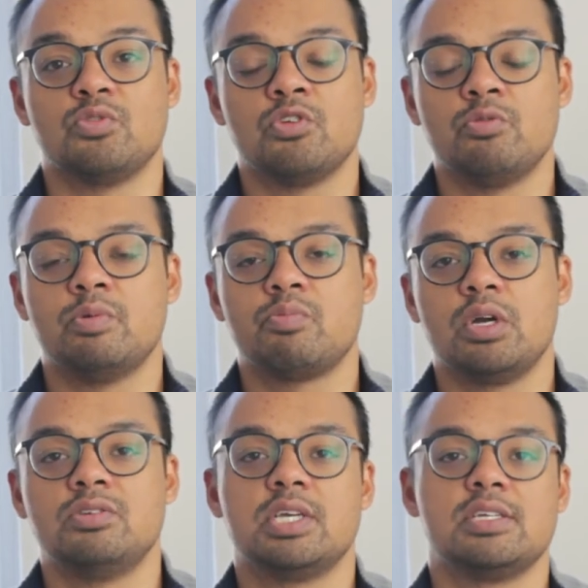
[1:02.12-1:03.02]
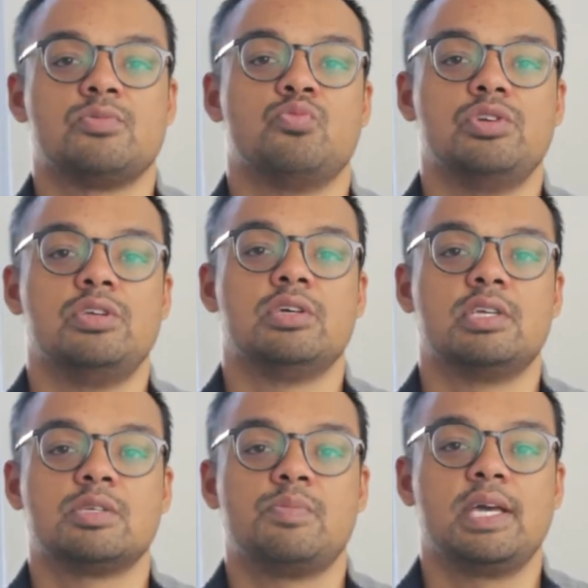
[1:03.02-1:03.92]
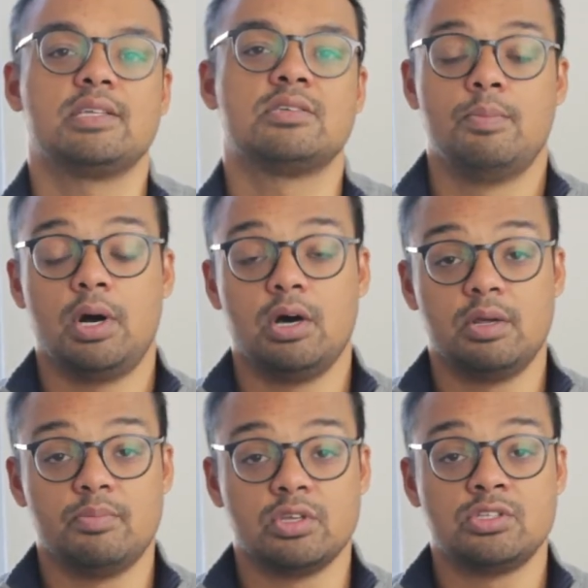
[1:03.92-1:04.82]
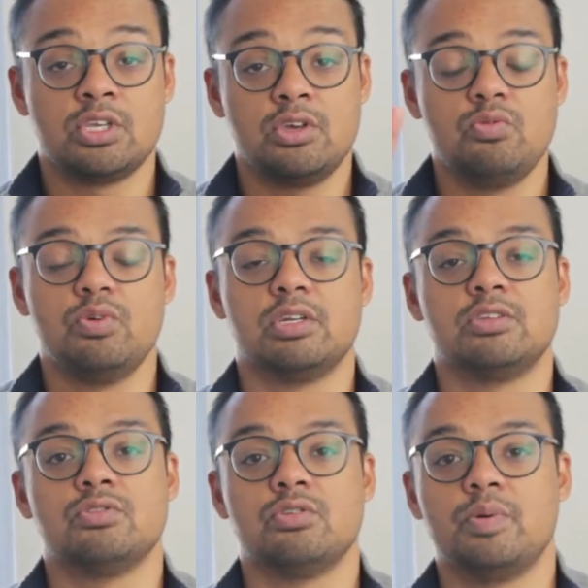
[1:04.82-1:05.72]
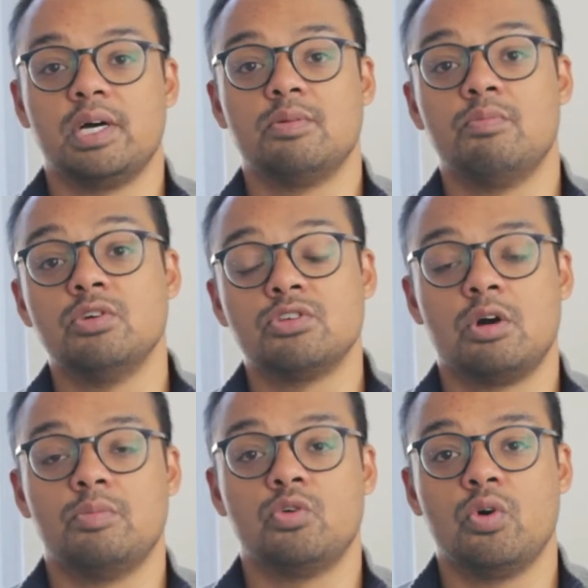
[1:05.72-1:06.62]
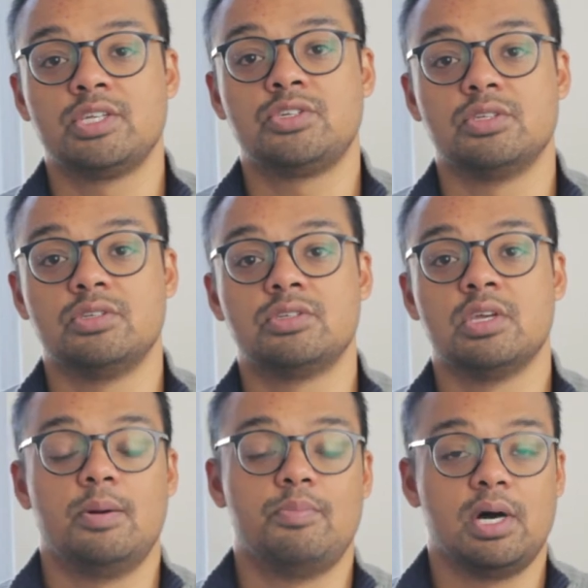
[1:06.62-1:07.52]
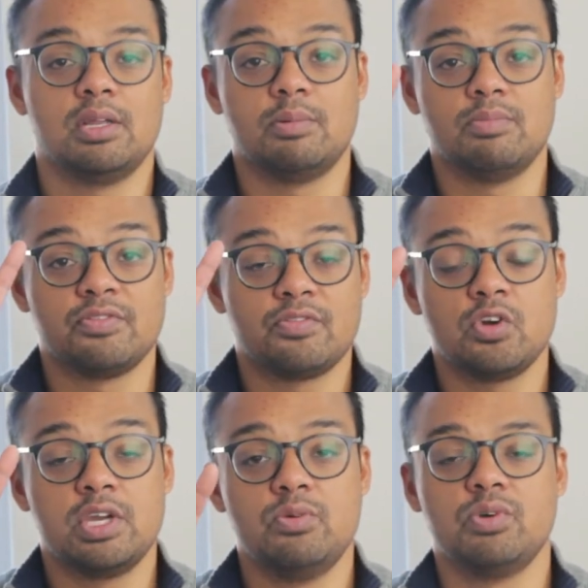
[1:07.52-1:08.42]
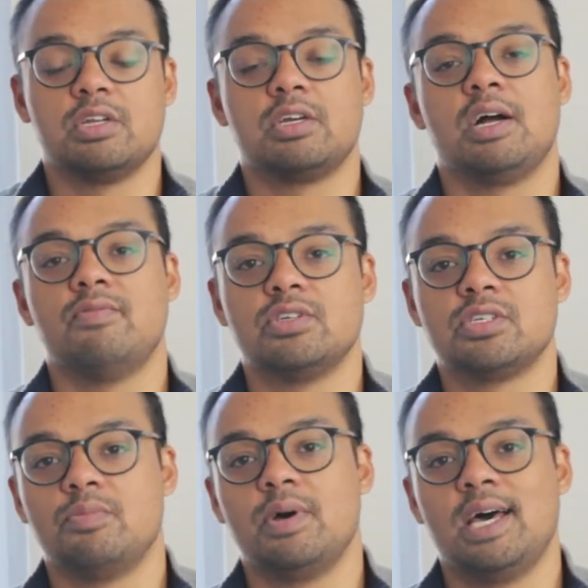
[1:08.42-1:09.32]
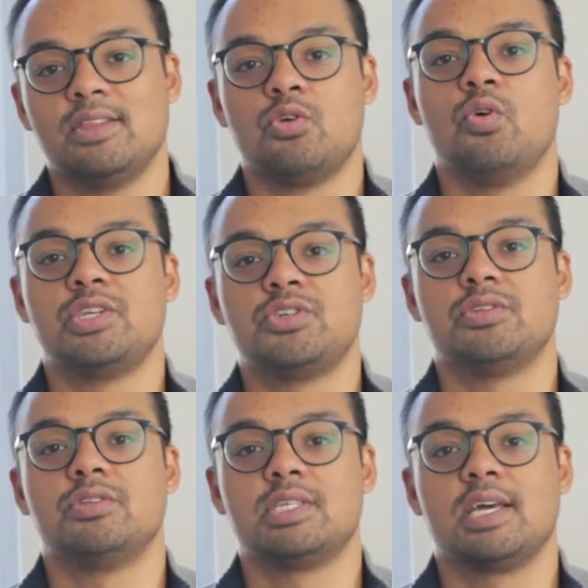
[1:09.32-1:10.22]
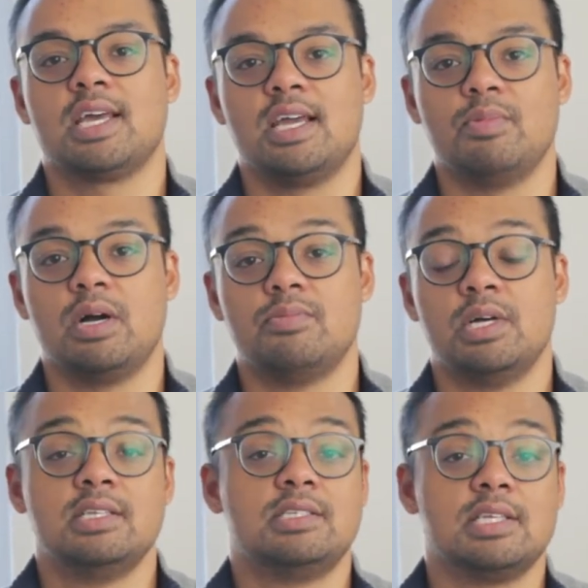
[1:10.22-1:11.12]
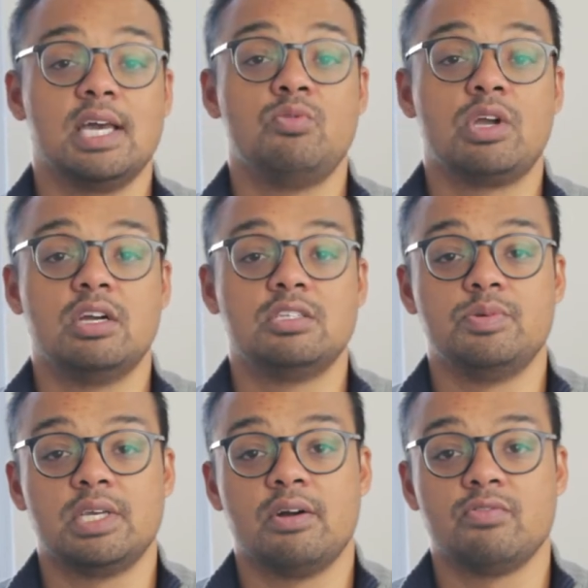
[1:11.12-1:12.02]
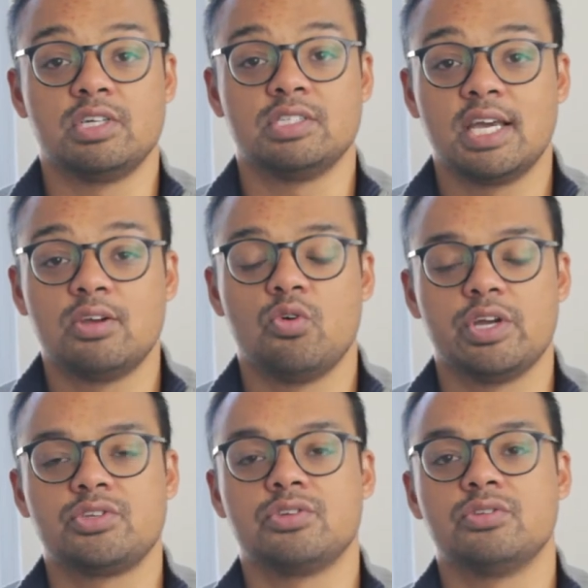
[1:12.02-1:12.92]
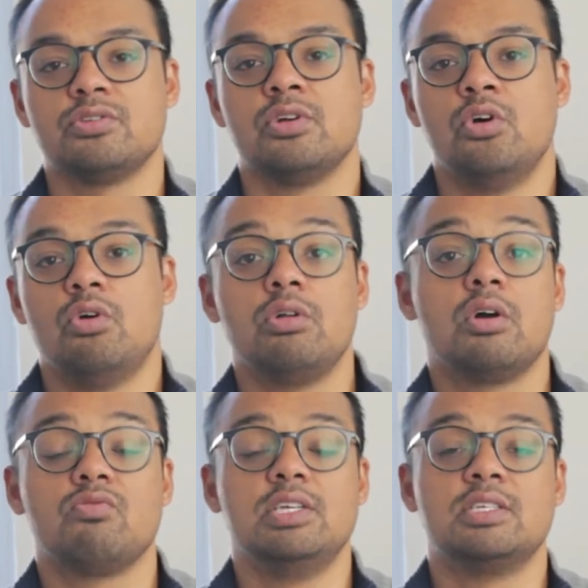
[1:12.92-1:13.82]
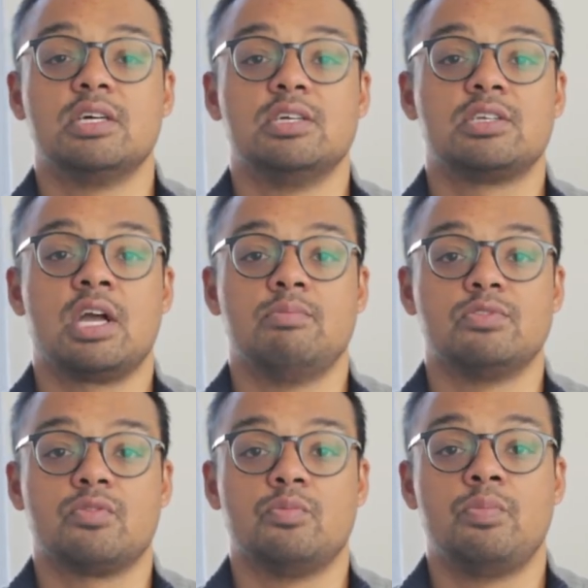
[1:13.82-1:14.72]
recruitment process and what you can expect. Part number two, we're going to talk about the most common questions. And part number three, we're going to cover some other questions that came up. Today, we're going to be covering 10 questions. All our research comes from